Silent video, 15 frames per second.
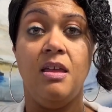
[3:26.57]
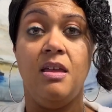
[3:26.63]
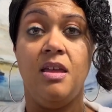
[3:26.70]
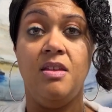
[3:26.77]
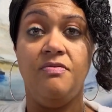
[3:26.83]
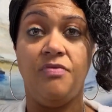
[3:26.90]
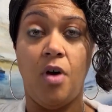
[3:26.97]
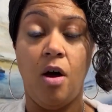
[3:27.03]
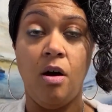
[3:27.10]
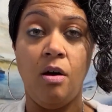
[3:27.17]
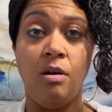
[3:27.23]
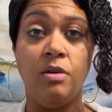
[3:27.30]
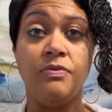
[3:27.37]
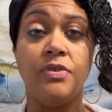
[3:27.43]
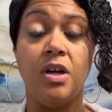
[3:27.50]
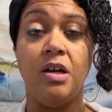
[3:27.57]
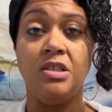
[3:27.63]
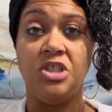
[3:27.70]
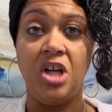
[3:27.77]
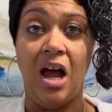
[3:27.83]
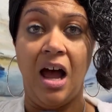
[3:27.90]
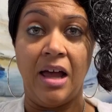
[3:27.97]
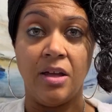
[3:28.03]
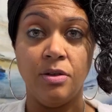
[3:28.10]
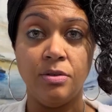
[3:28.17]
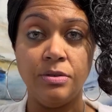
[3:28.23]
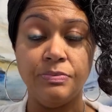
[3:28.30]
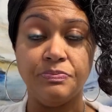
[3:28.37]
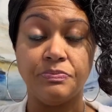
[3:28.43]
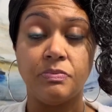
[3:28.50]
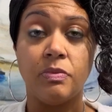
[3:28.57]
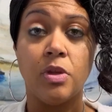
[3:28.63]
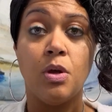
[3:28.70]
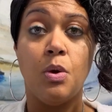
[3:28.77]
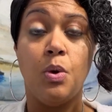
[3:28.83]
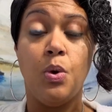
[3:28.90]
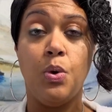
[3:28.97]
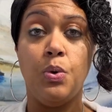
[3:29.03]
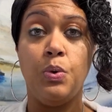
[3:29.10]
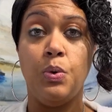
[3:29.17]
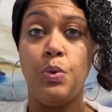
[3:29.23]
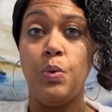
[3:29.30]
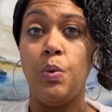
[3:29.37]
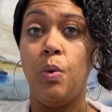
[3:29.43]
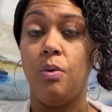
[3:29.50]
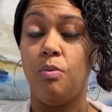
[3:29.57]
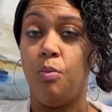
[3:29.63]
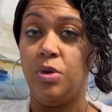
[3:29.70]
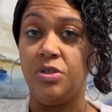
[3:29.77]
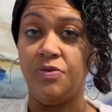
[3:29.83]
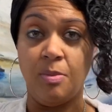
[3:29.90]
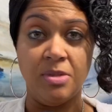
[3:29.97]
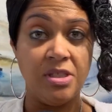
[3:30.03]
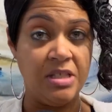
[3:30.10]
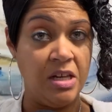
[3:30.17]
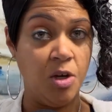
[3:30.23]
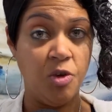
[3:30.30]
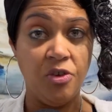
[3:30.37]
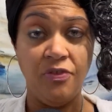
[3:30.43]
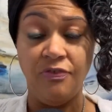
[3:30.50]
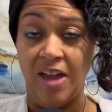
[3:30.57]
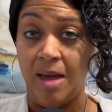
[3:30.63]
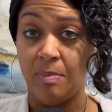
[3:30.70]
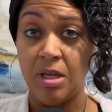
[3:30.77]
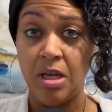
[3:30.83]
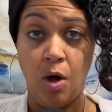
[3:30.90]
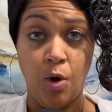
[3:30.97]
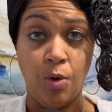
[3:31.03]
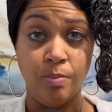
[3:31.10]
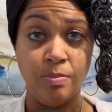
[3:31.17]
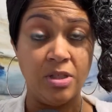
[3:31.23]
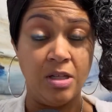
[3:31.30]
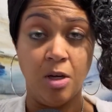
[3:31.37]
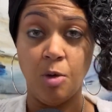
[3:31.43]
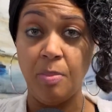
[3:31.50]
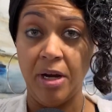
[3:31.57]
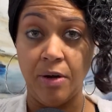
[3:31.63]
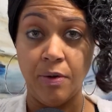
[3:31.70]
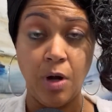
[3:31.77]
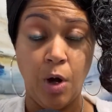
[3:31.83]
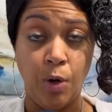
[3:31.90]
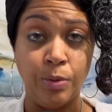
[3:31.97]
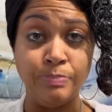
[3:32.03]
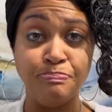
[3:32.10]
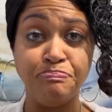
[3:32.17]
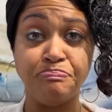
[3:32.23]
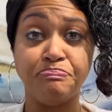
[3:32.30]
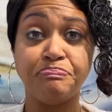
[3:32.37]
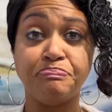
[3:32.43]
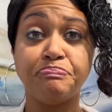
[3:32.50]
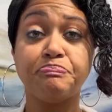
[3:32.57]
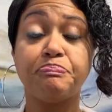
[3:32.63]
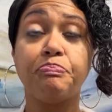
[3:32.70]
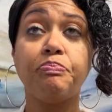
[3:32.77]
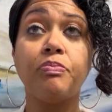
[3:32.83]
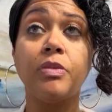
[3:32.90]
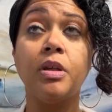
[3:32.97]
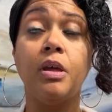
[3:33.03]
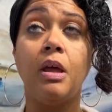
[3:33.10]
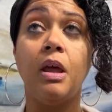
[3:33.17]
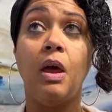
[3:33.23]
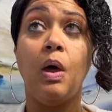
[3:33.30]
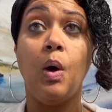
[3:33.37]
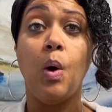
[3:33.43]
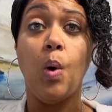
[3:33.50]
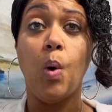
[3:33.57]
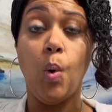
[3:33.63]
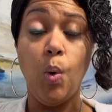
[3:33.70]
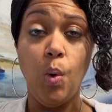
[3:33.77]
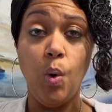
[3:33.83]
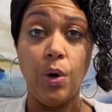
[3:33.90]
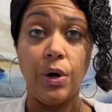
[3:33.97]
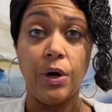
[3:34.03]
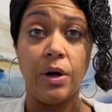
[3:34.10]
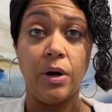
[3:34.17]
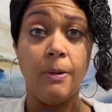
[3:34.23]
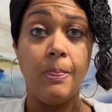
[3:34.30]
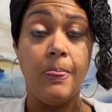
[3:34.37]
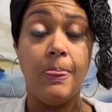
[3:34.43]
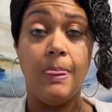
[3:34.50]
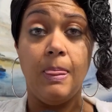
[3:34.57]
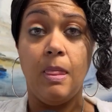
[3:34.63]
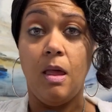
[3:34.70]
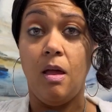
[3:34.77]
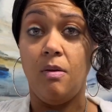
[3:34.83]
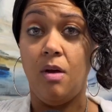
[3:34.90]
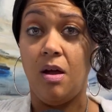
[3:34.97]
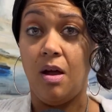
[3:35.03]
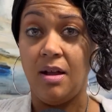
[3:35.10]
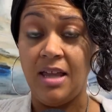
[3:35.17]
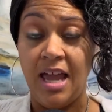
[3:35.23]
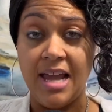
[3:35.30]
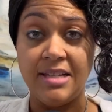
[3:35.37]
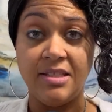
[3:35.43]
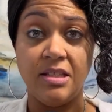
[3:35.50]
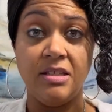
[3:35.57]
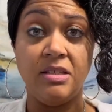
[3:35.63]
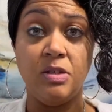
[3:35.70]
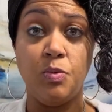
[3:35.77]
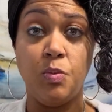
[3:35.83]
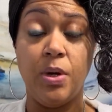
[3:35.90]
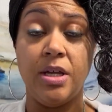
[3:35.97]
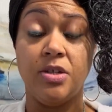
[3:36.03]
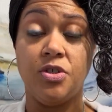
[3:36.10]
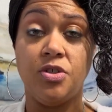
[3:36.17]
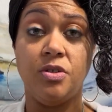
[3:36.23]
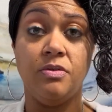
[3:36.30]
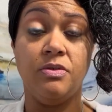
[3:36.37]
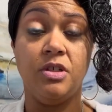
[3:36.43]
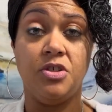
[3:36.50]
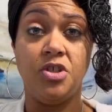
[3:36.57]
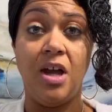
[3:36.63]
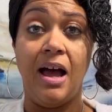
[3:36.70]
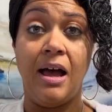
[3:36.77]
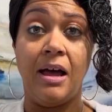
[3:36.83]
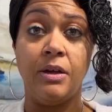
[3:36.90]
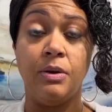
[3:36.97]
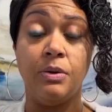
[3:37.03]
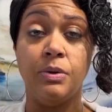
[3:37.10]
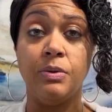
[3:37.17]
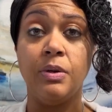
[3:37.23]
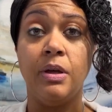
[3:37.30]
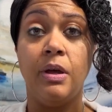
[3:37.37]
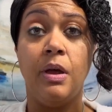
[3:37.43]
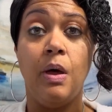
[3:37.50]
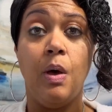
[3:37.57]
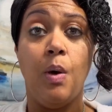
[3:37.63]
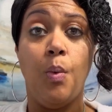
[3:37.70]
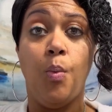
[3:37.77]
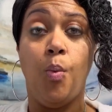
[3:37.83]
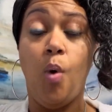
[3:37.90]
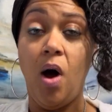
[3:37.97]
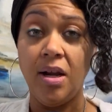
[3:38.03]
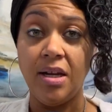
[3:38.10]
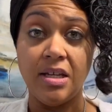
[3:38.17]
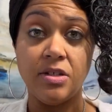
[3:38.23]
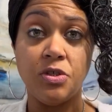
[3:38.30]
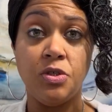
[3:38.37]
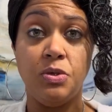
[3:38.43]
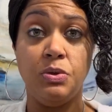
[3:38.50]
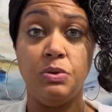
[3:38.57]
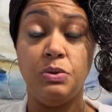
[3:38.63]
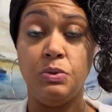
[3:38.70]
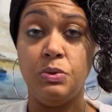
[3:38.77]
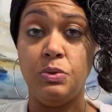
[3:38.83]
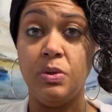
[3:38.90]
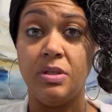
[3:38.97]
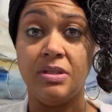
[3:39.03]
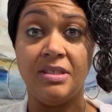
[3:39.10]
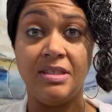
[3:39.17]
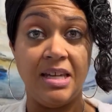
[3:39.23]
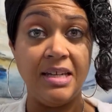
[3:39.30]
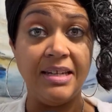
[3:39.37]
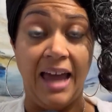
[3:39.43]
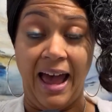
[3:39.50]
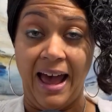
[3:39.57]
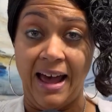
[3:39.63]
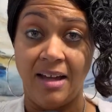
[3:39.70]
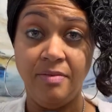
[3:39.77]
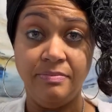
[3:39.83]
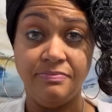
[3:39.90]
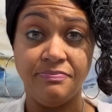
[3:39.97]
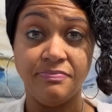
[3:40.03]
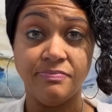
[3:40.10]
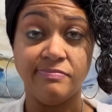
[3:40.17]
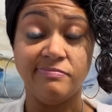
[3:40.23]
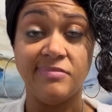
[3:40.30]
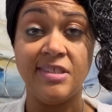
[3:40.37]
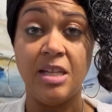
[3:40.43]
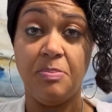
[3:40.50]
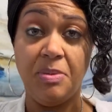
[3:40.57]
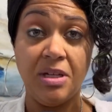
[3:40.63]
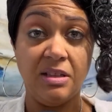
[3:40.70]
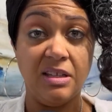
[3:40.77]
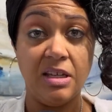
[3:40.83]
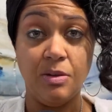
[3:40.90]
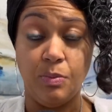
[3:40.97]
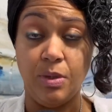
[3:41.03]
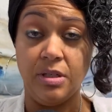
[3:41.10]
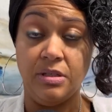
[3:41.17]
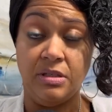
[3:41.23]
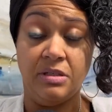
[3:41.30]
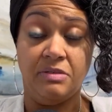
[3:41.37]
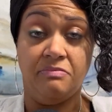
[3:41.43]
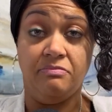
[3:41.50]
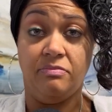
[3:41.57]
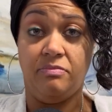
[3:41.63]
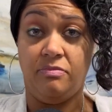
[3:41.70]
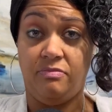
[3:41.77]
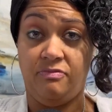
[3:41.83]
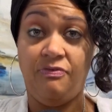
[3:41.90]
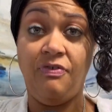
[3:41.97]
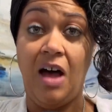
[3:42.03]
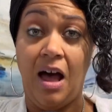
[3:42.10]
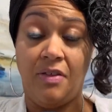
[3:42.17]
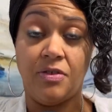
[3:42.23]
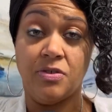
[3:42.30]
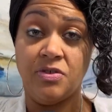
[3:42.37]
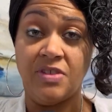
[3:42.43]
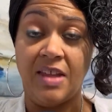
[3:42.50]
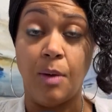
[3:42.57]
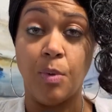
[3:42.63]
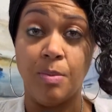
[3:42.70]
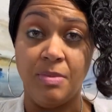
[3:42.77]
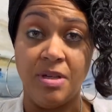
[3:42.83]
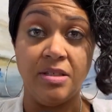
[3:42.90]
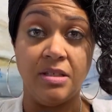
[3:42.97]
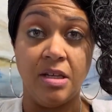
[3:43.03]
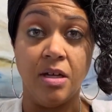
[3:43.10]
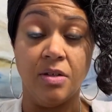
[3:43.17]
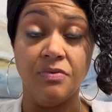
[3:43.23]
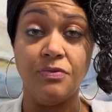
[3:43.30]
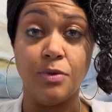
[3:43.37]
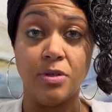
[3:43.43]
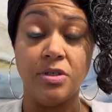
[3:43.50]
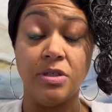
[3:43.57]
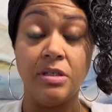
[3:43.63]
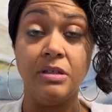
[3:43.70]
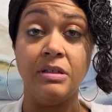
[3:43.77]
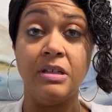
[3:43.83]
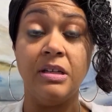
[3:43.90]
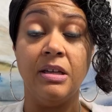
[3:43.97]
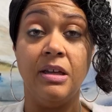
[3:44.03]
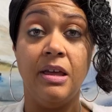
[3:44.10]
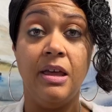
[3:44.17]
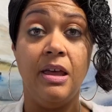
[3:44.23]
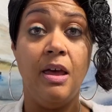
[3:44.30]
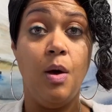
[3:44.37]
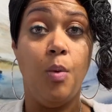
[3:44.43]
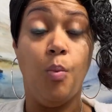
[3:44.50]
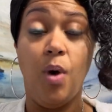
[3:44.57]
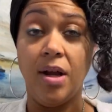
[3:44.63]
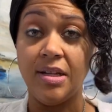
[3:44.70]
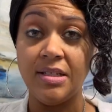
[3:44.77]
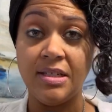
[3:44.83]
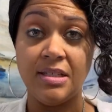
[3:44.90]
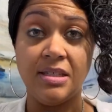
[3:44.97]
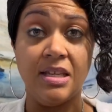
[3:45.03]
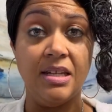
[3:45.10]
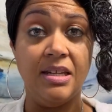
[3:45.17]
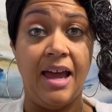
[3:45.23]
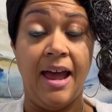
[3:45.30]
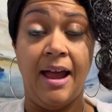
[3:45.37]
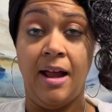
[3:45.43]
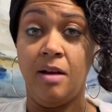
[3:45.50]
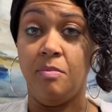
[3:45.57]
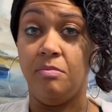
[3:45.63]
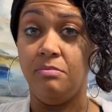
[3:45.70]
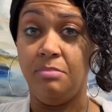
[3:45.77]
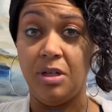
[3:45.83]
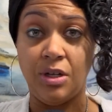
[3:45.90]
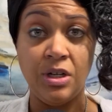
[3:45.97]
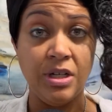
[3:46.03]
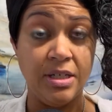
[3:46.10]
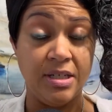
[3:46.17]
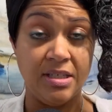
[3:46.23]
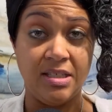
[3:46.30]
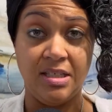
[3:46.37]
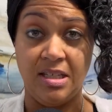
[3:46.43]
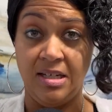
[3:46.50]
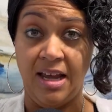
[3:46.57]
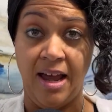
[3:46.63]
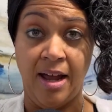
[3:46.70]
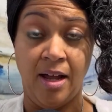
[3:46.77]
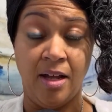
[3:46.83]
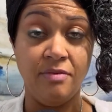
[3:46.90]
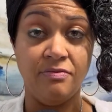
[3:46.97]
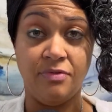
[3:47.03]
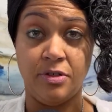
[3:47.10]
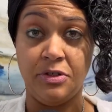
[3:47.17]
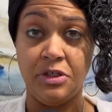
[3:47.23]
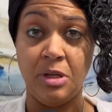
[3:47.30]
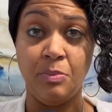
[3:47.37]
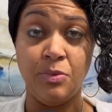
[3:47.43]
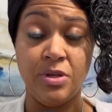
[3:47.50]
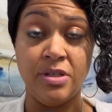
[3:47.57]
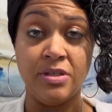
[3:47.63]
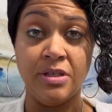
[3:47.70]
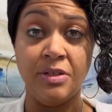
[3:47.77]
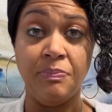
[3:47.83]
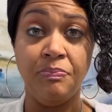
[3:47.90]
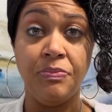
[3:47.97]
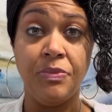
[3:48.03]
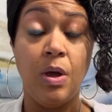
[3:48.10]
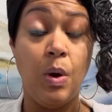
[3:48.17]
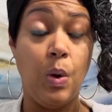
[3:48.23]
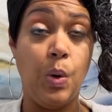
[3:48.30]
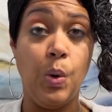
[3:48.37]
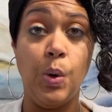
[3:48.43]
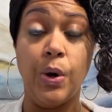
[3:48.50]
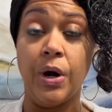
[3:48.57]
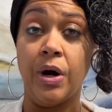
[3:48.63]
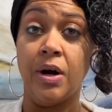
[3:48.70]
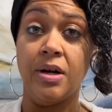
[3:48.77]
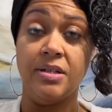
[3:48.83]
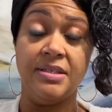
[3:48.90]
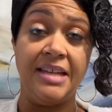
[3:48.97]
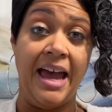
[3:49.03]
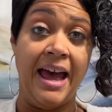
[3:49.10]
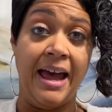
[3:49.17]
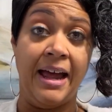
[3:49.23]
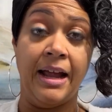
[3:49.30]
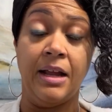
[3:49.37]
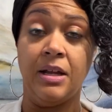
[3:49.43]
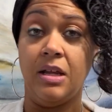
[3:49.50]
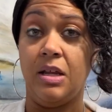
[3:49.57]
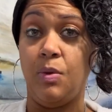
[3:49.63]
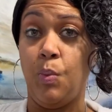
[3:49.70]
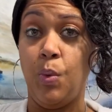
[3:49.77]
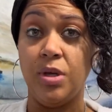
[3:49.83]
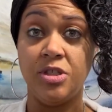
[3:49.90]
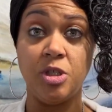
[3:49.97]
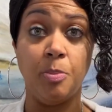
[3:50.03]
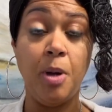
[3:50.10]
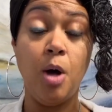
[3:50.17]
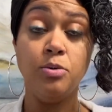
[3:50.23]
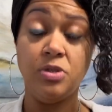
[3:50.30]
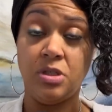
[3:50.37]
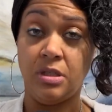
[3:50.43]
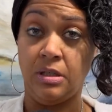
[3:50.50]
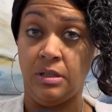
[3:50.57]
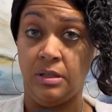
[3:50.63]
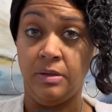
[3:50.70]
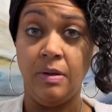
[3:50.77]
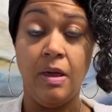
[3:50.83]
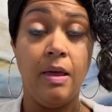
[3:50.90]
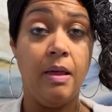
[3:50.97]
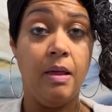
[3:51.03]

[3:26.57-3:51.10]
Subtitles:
involved a child who was from a single parent home, or cases in which the child wanted to see dad. Typically it was fathers that were missing, unfortunately, wanted to see dad but couldn't see dad for some reason, or dad was supposed to